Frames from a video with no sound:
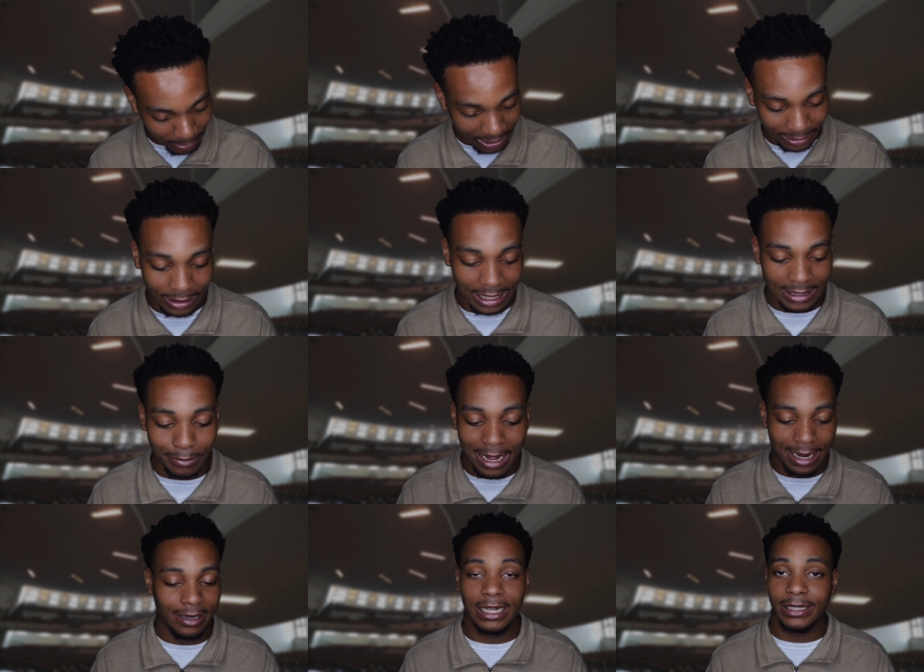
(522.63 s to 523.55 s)
but that's
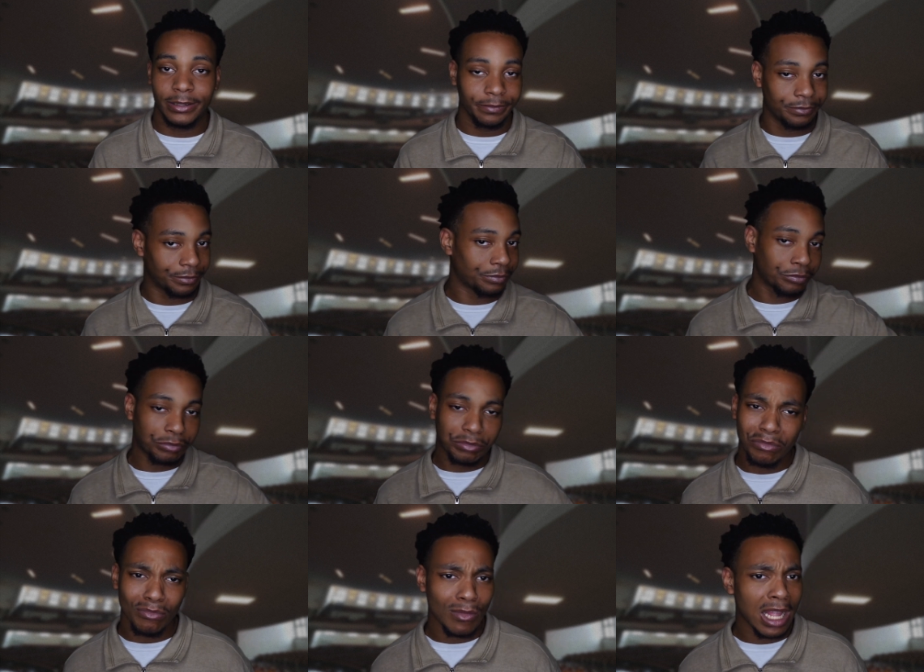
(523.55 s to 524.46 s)
my that's
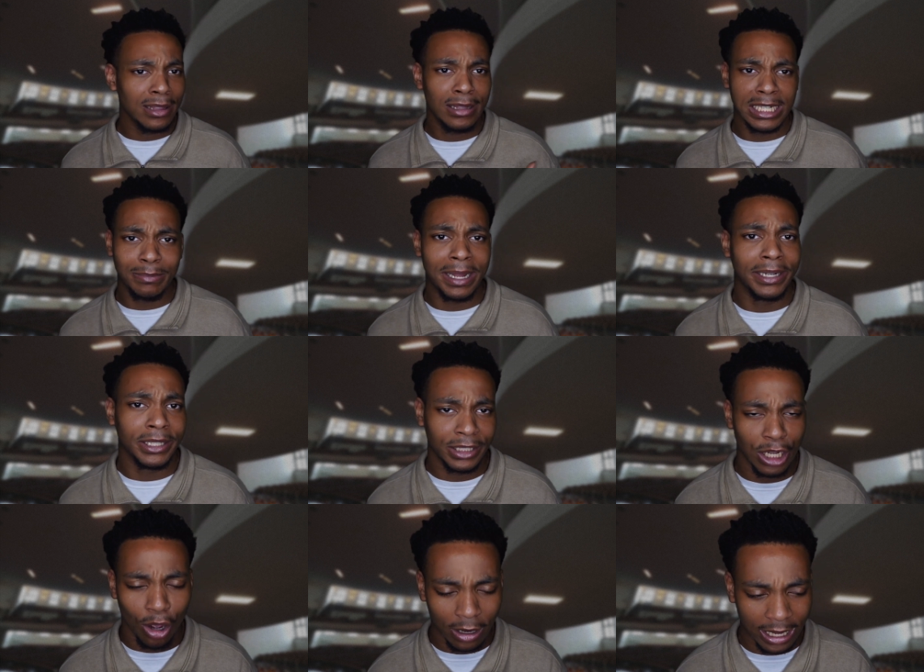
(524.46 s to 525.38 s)
that's my little
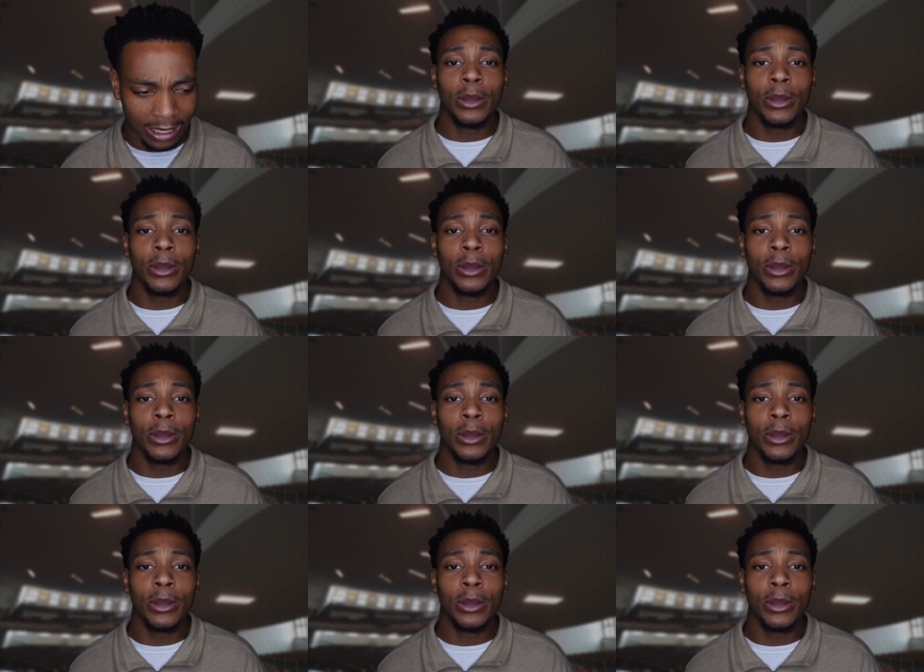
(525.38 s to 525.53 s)
talk.